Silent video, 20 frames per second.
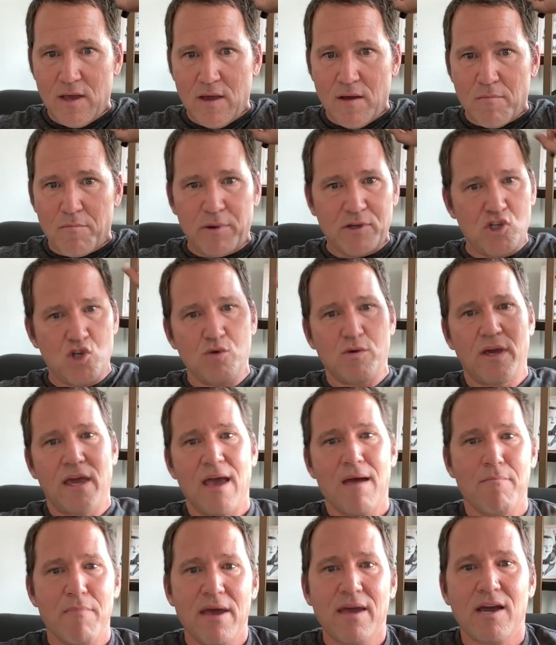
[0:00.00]
But you
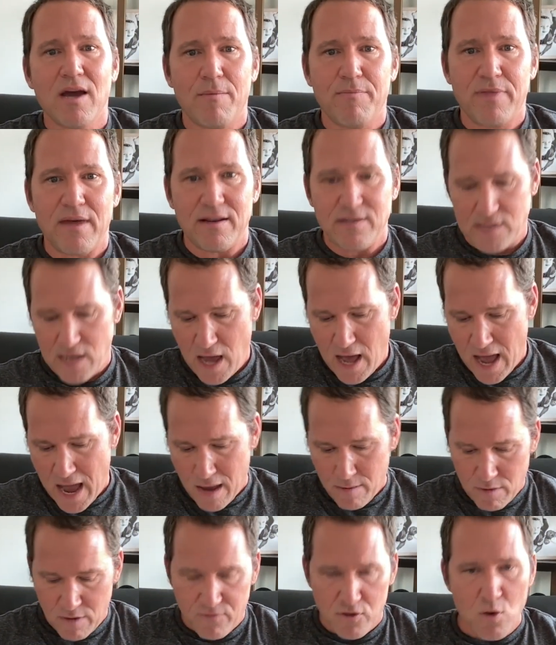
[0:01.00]
can't make up that
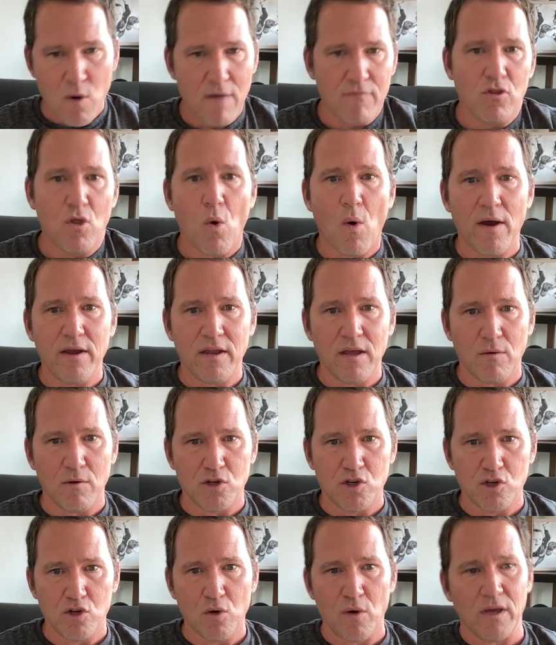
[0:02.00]
time if you have no idea what
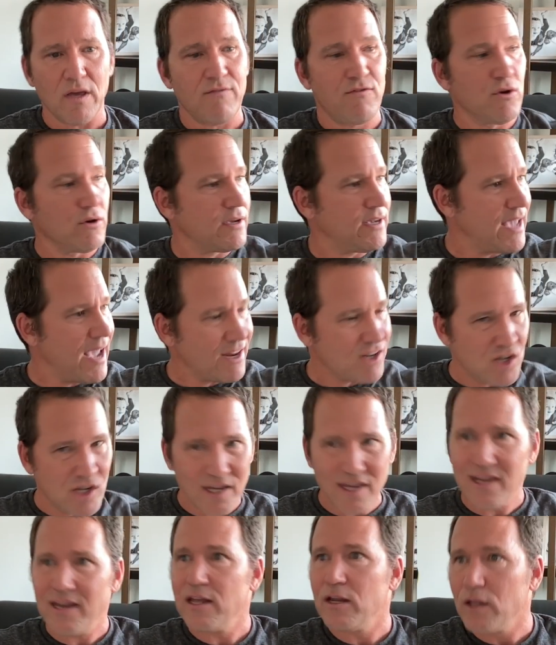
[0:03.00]
you're doing. If you're catching
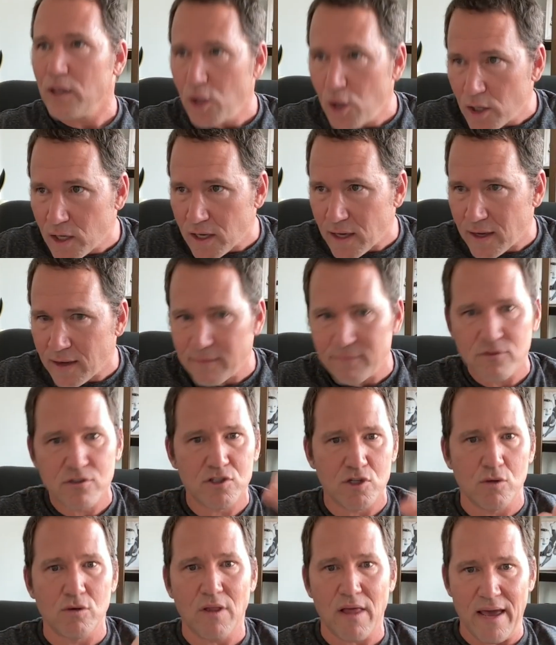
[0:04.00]
it and looking, it's
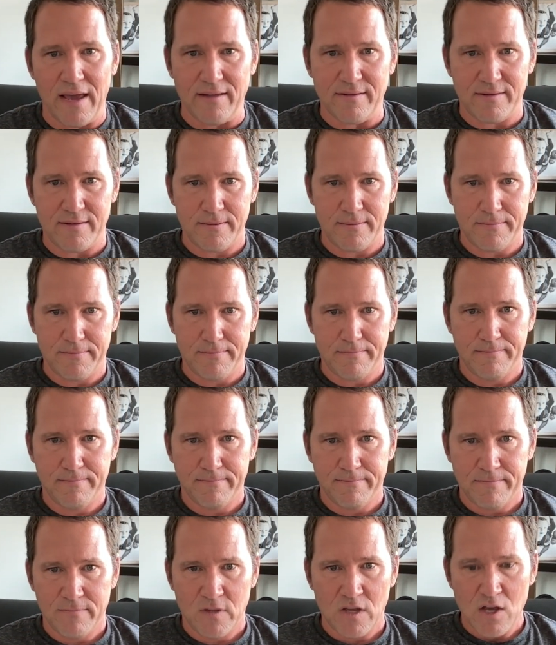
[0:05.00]
too late.
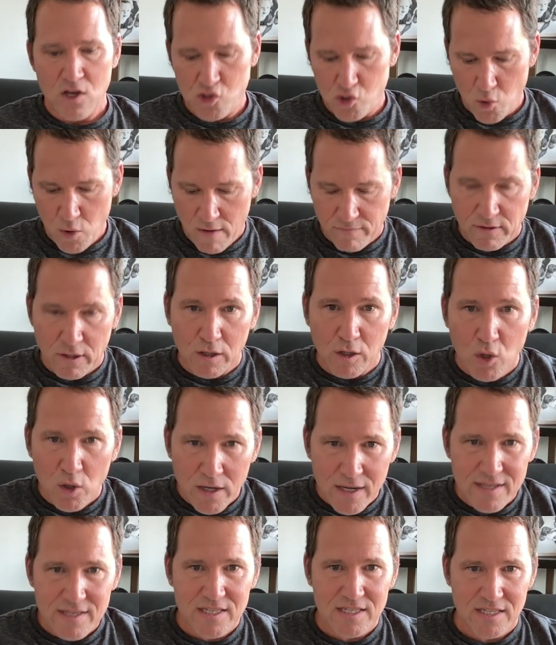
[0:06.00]
So you have to look
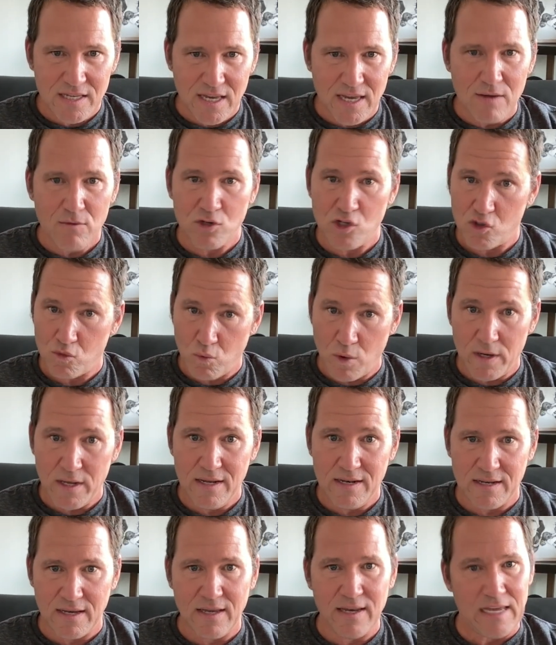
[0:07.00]
and see, which is what he
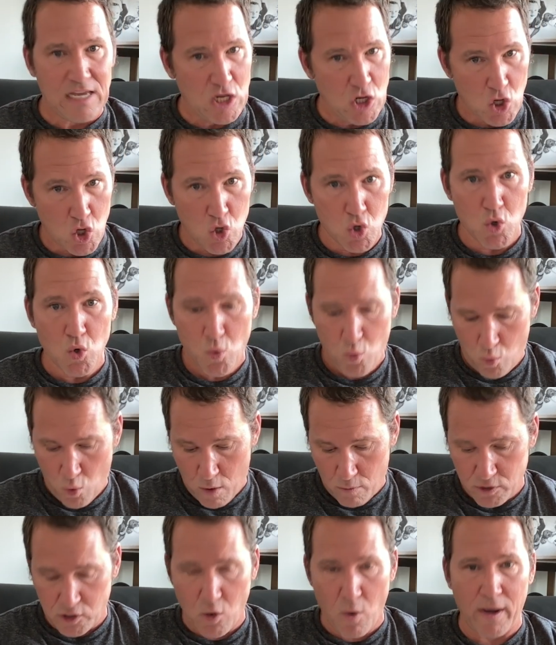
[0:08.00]
did. He knew what
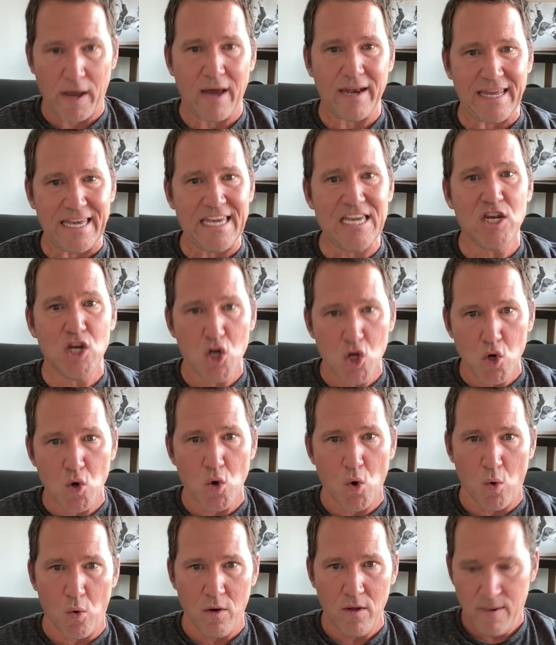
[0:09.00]
was going on. He
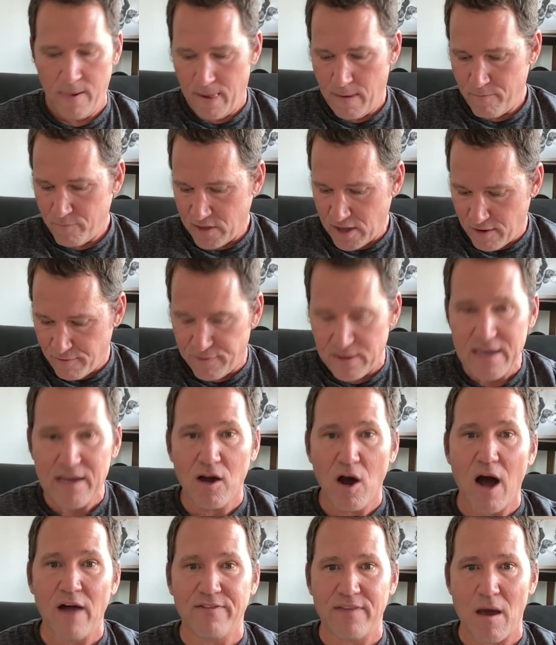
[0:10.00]
knew that if he
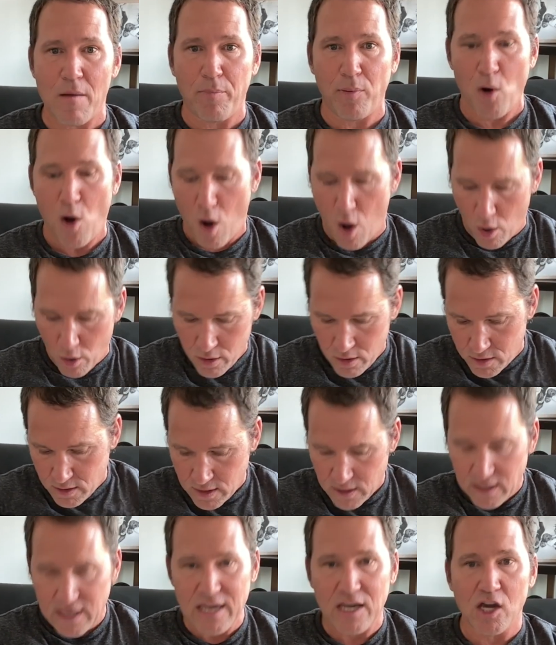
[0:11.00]
caught that ball,
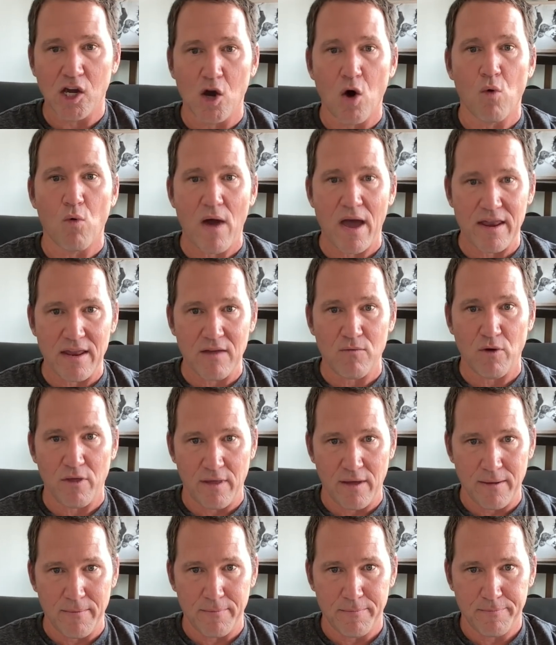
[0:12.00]
he could go right in with it.